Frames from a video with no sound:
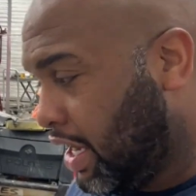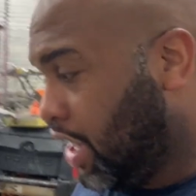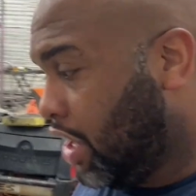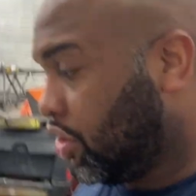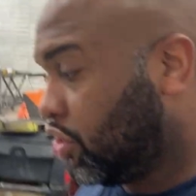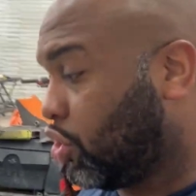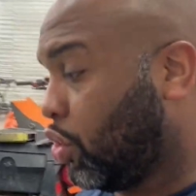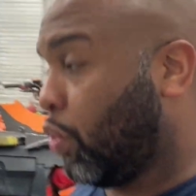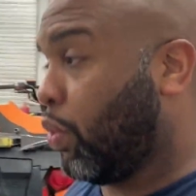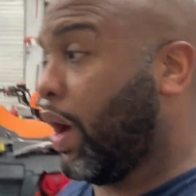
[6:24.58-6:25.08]

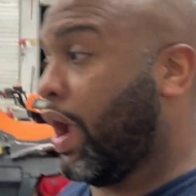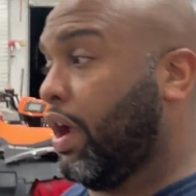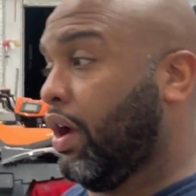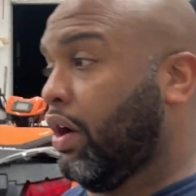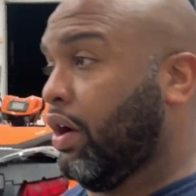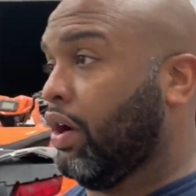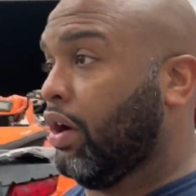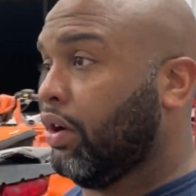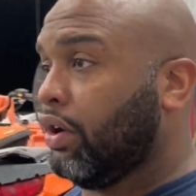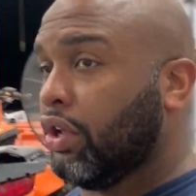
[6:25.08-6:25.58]
to
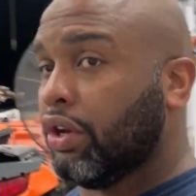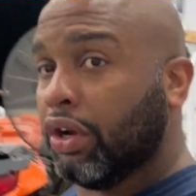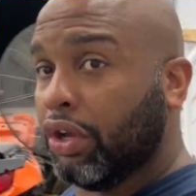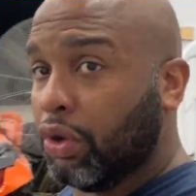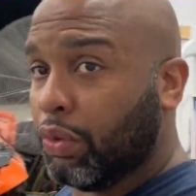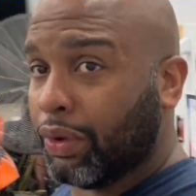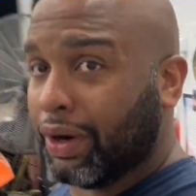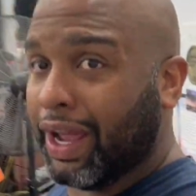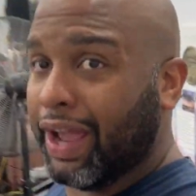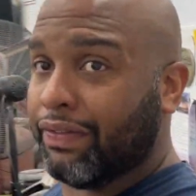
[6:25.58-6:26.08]
where, you know,
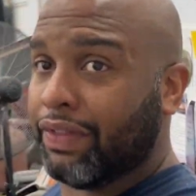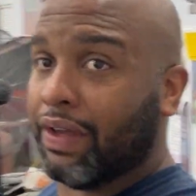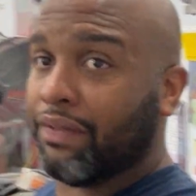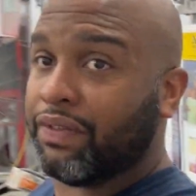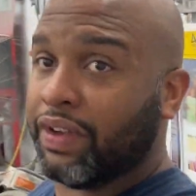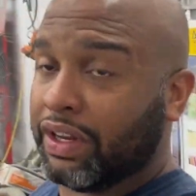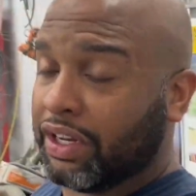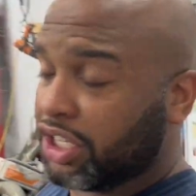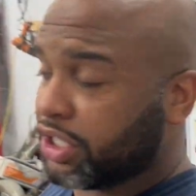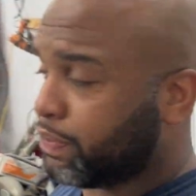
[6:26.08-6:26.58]
you want to have that
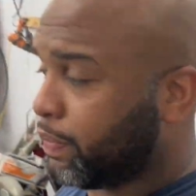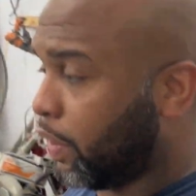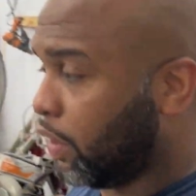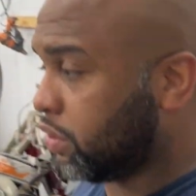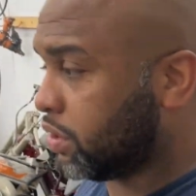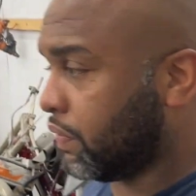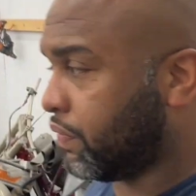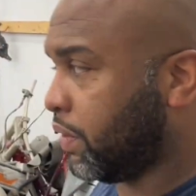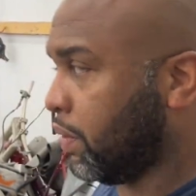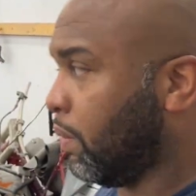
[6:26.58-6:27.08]
VIN
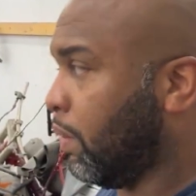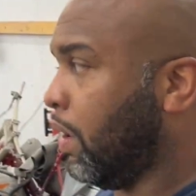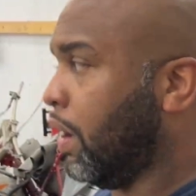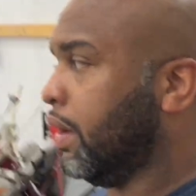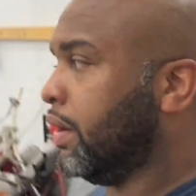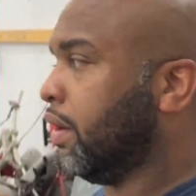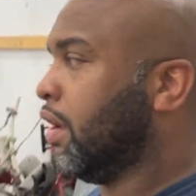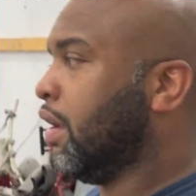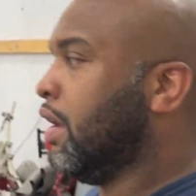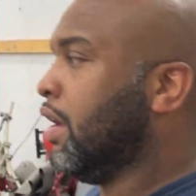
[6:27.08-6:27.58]
exposed if you want.